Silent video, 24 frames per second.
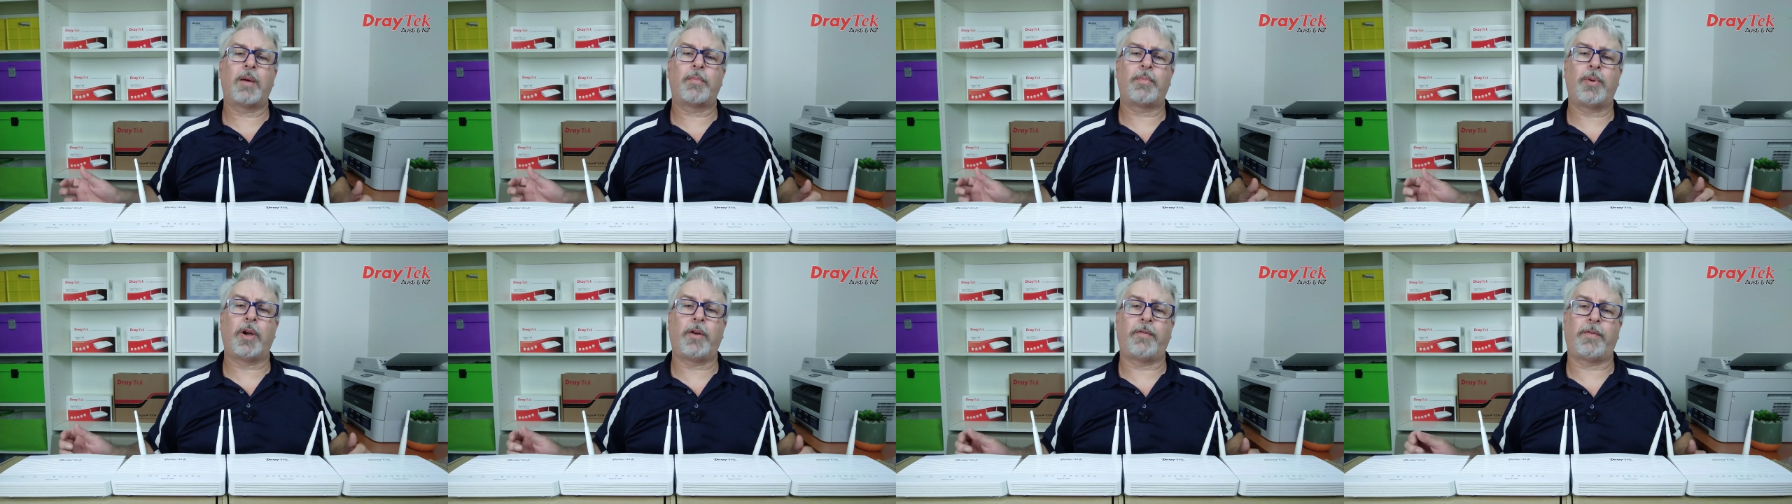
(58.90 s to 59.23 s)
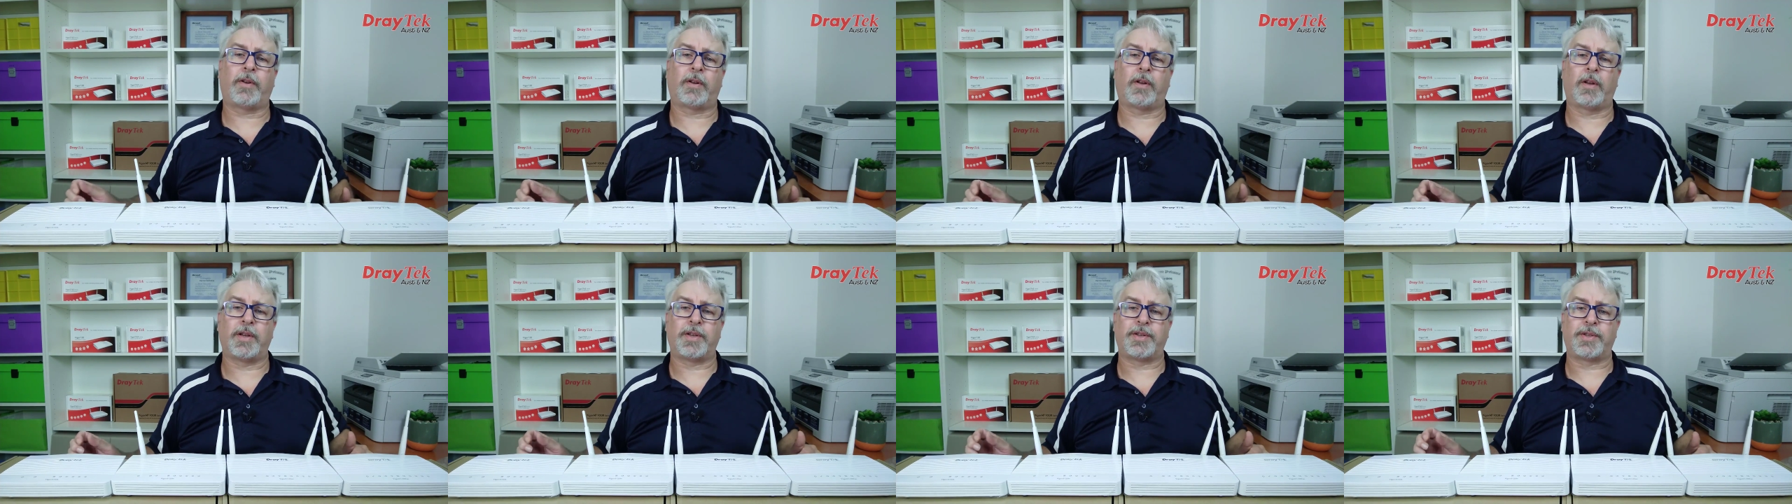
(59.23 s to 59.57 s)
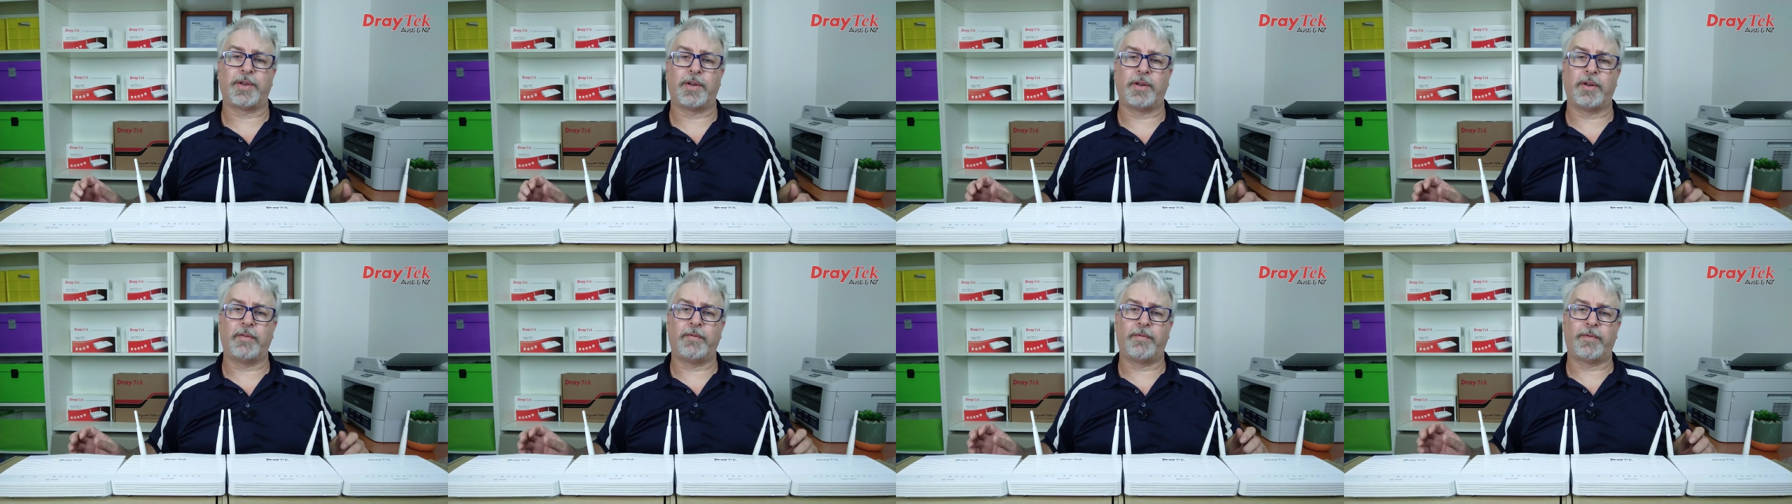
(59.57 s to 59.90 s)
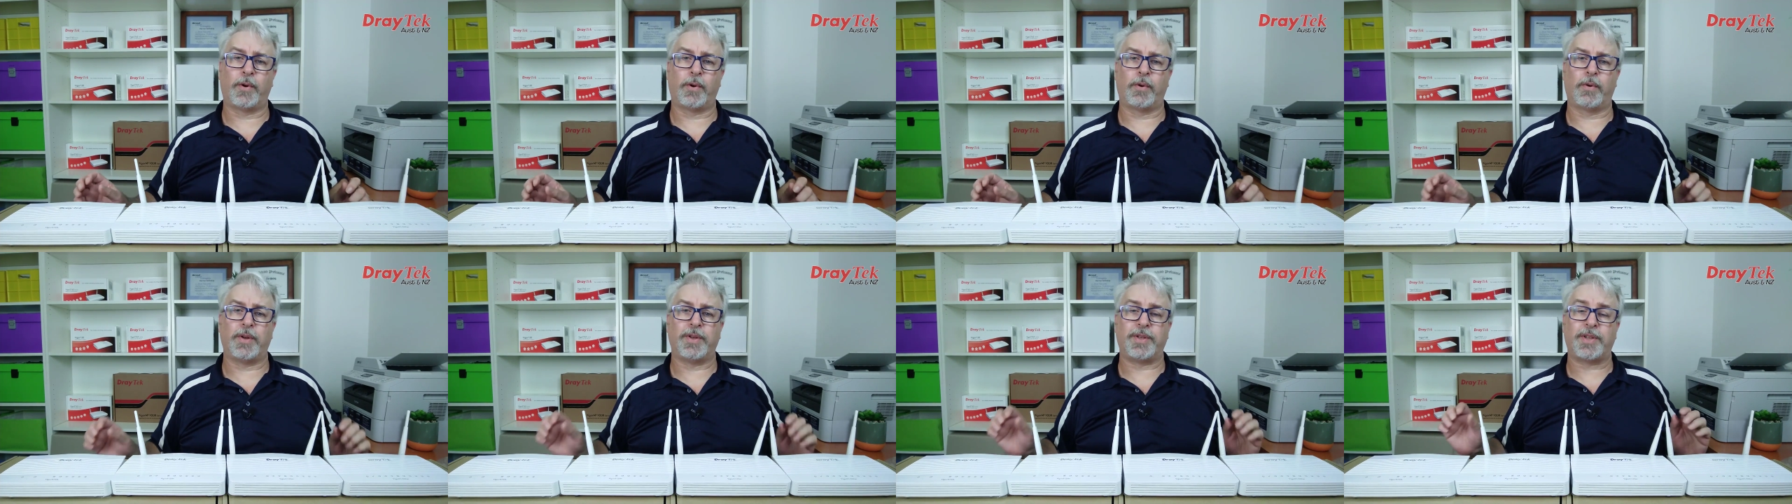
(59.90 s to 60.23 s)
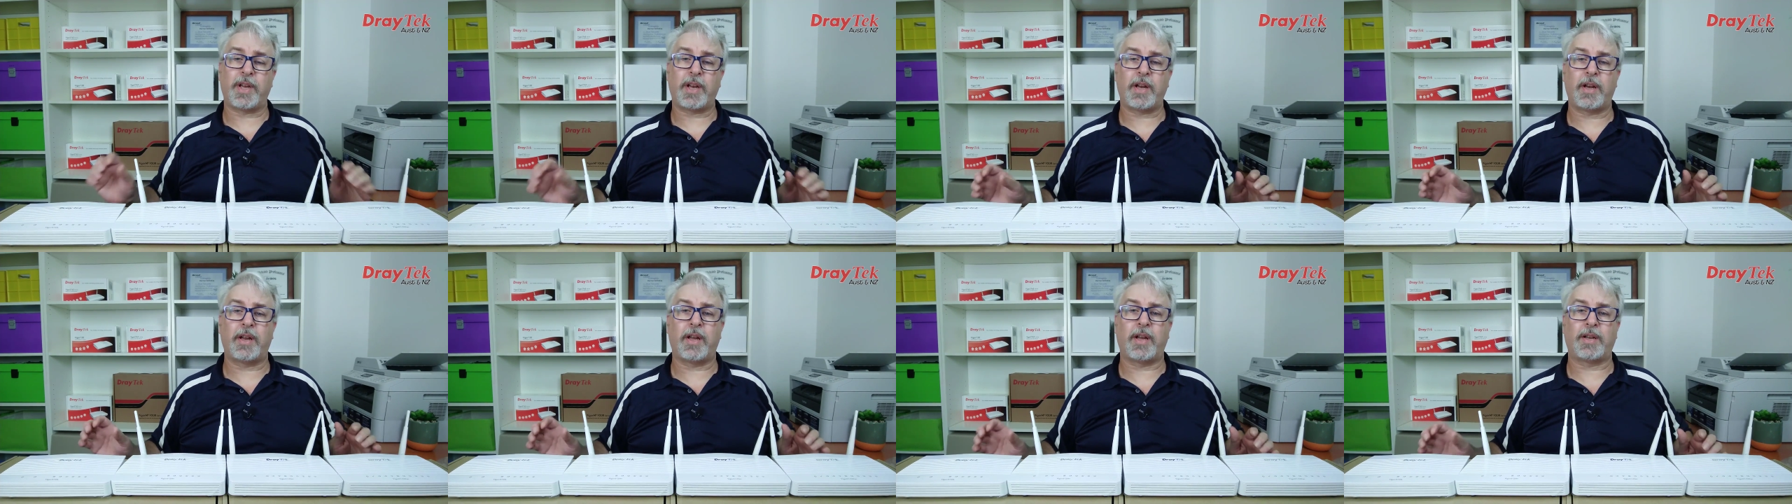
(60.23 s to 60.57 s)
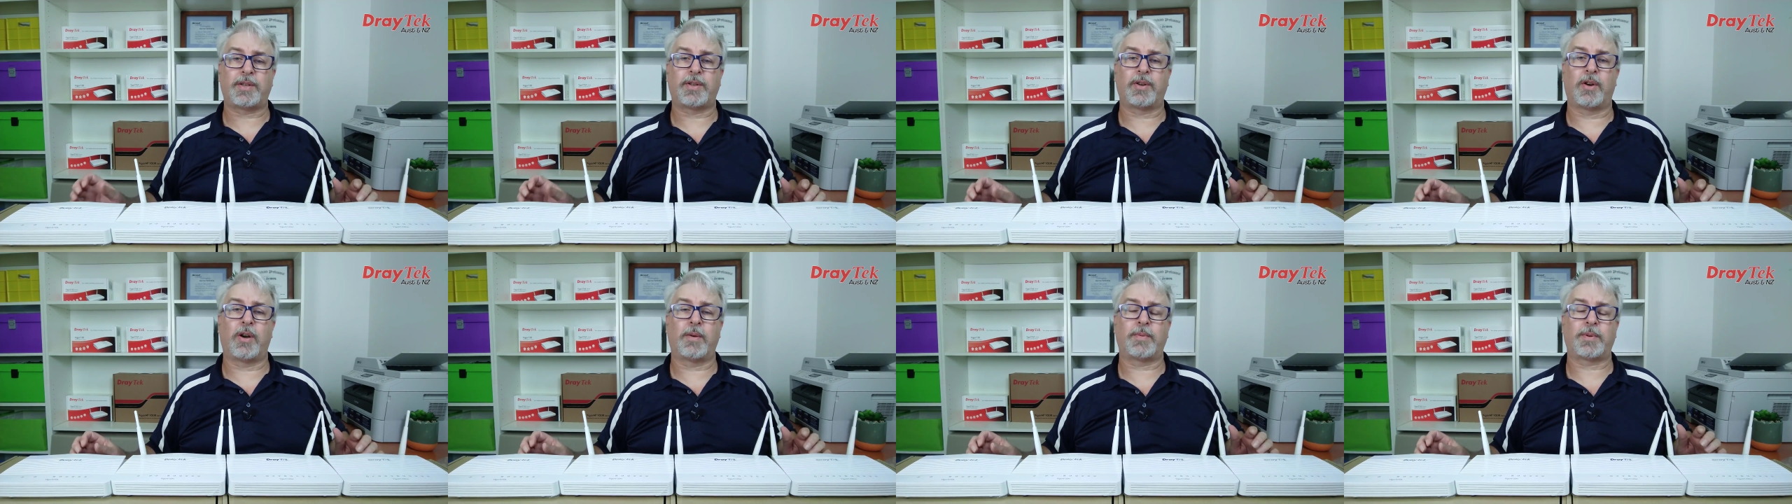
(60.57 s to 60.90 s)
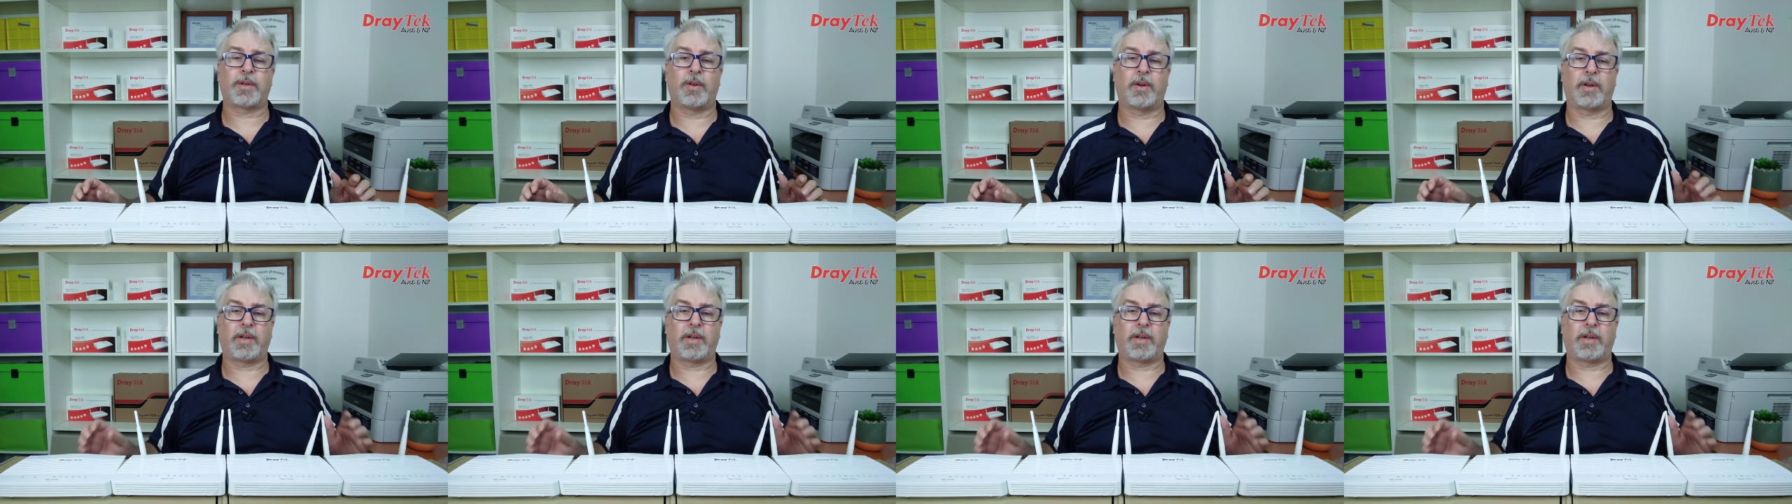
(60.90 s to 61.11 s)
are perfectly suited for is internet types